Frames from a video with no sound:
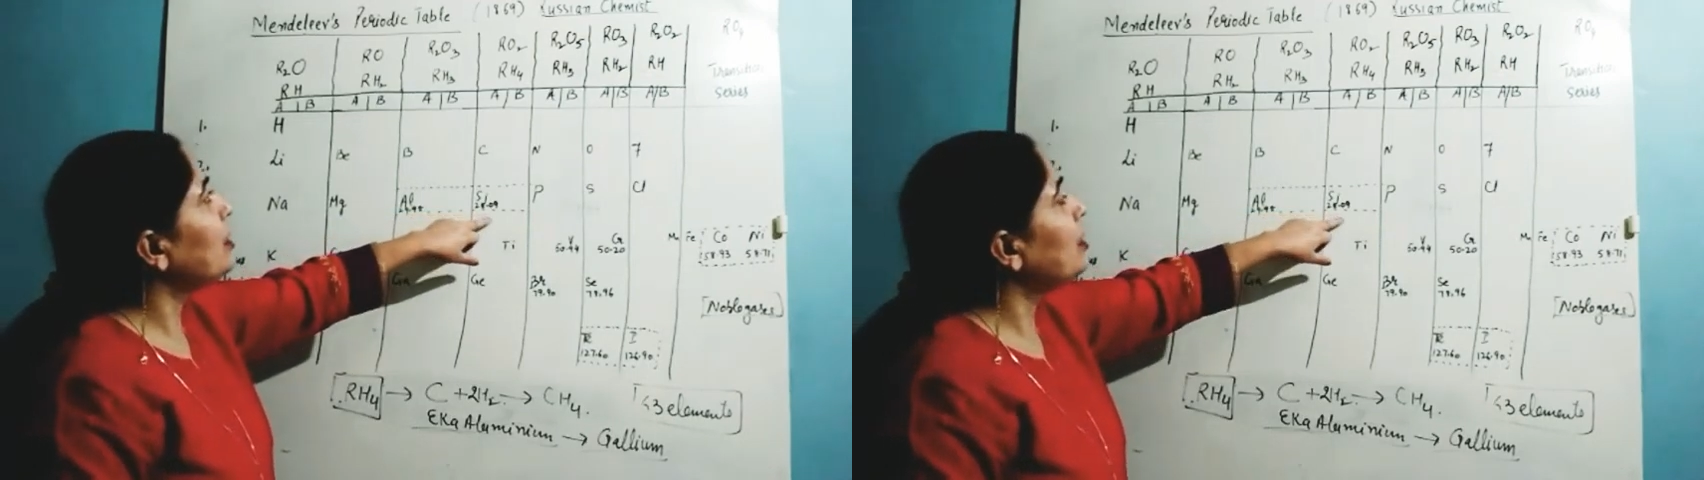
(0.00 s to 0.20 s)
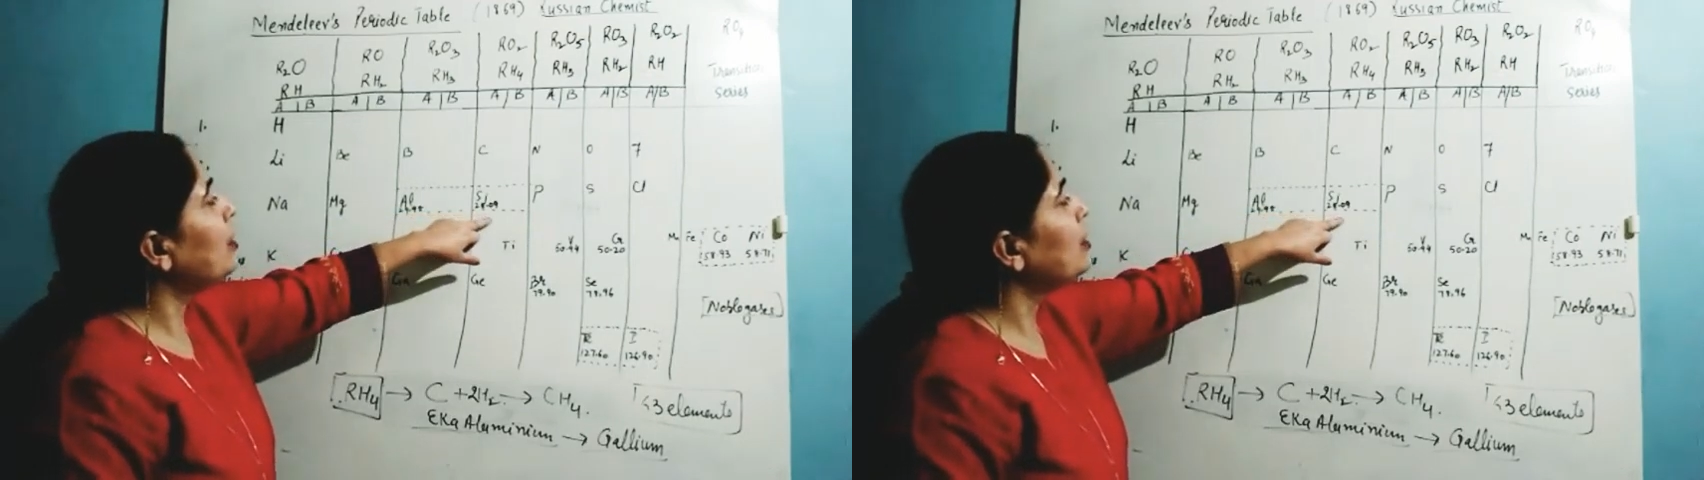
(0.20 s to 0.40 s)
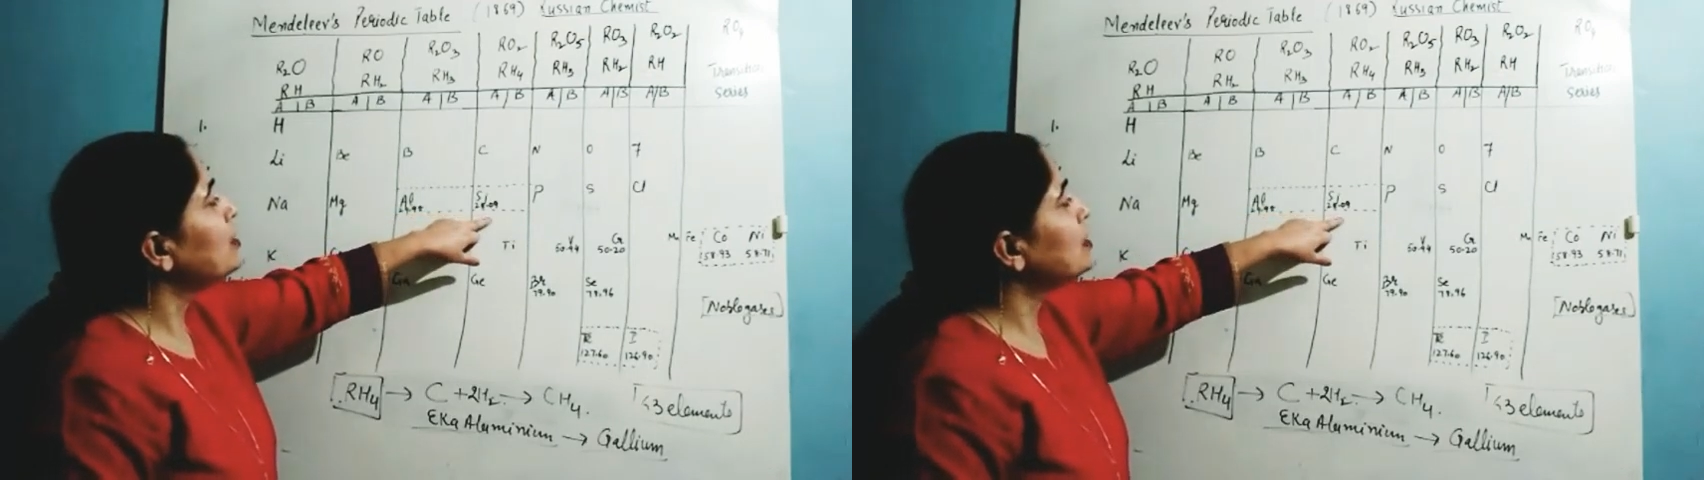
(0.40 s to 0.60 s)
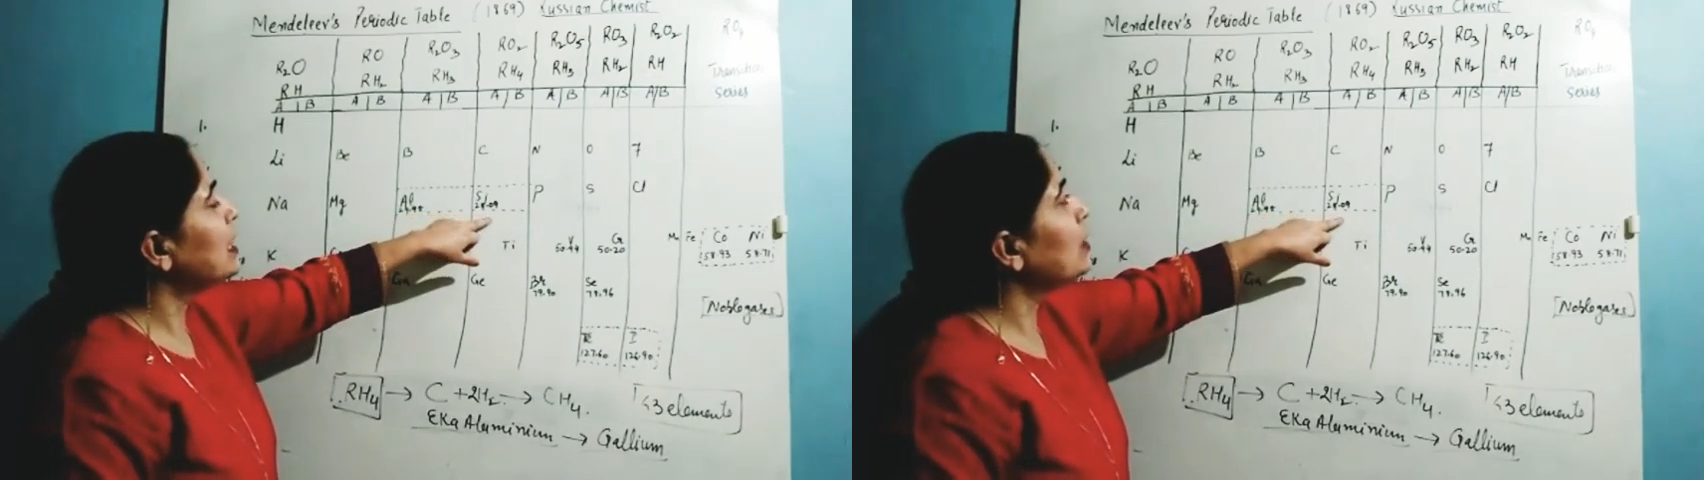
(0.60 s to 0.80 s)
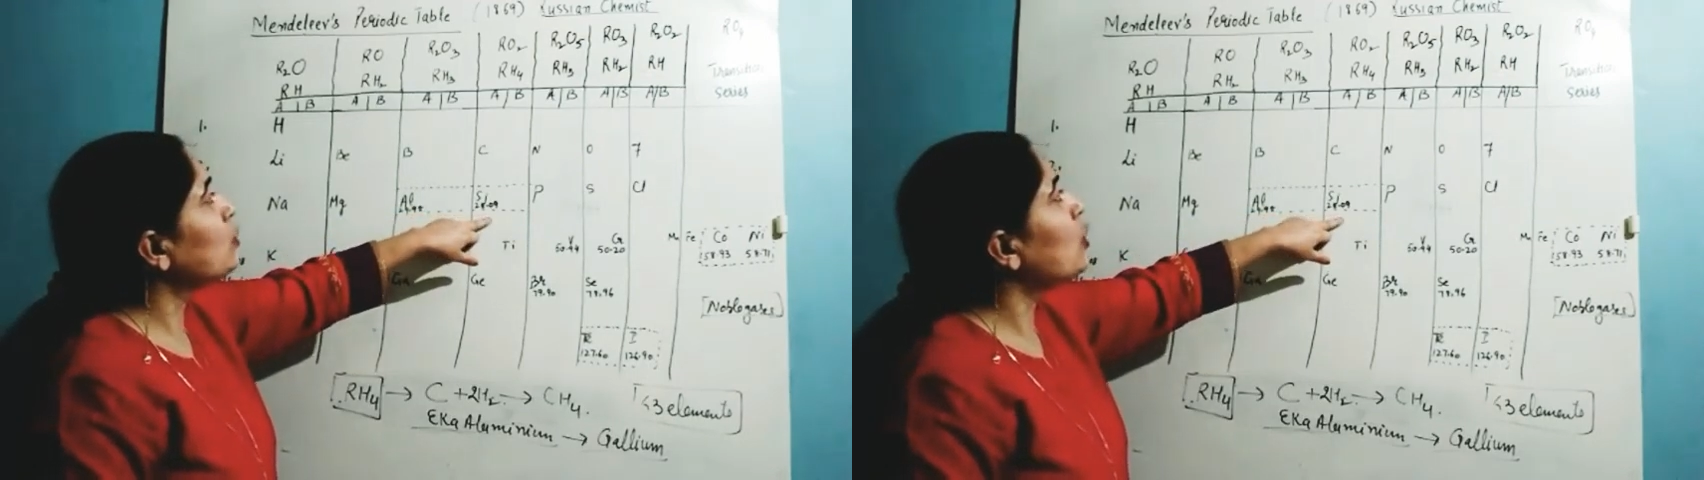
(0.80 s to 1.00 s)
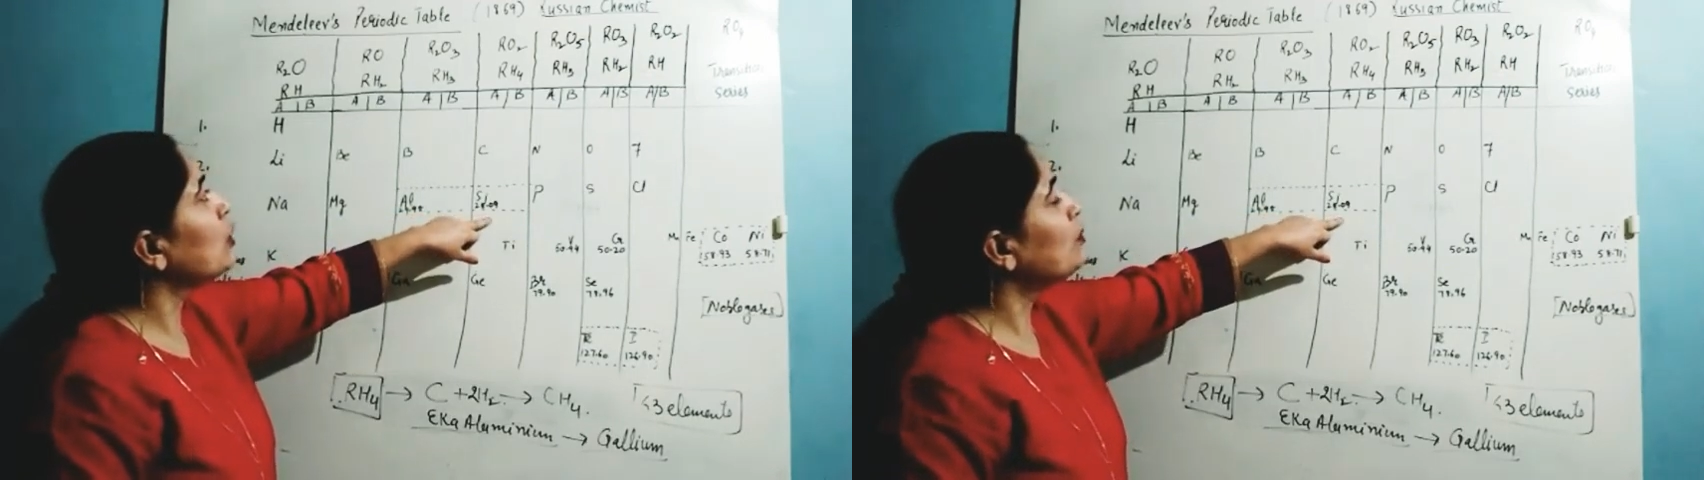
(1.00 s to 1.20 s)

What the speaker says: the silicon